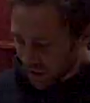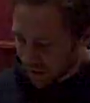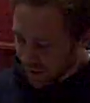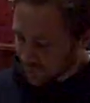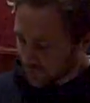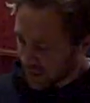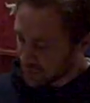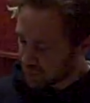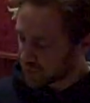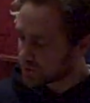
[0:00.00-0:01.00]
Lucky for
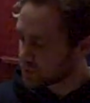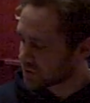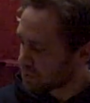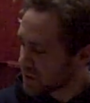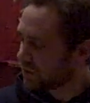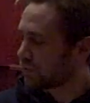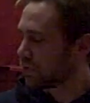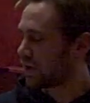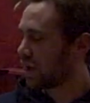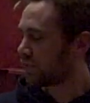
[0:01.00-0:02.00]
them, Buddhism is a
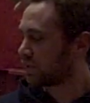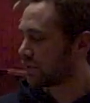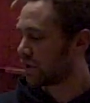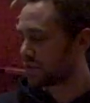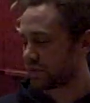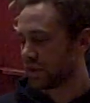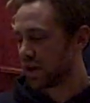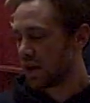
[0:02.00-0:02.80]
peaceful and loving philosophy,